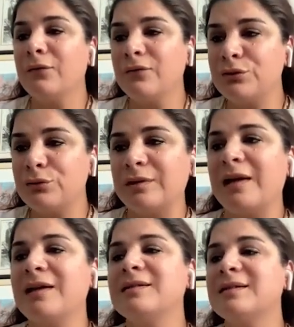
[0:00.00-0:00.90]

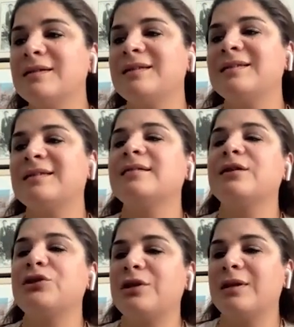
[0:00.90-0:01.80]
visualizes this
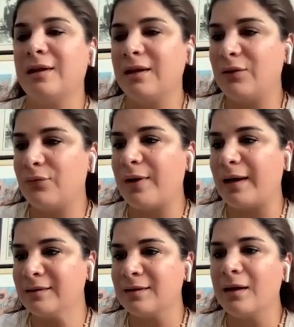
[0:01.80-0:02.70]
synergic
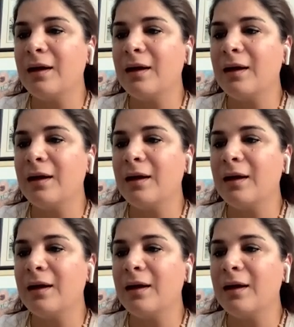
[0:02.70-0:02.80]
effect.